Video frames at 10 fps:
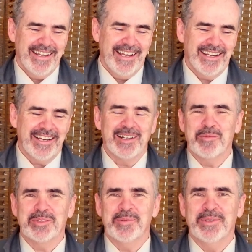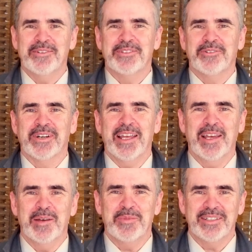I cut up some leftover
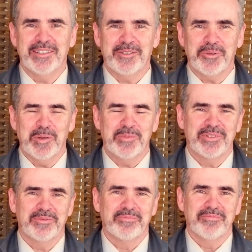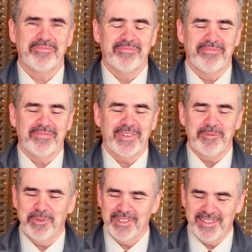ham into strips.
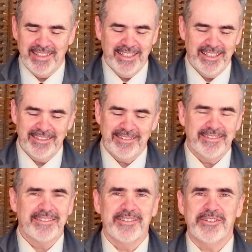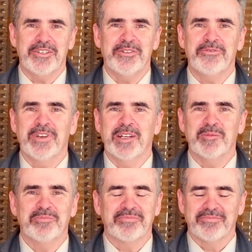Once again, she fed
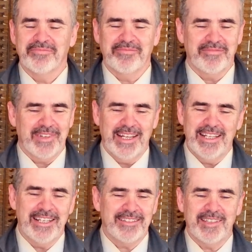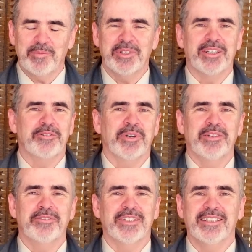him, and he accepted it
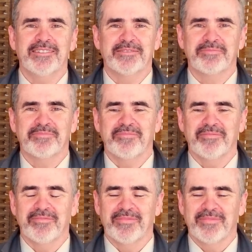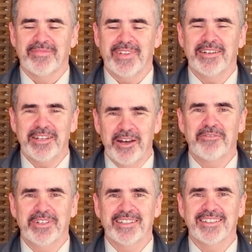gratefully and
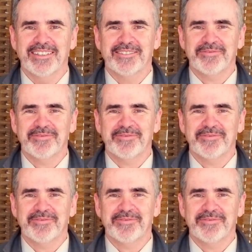confidently.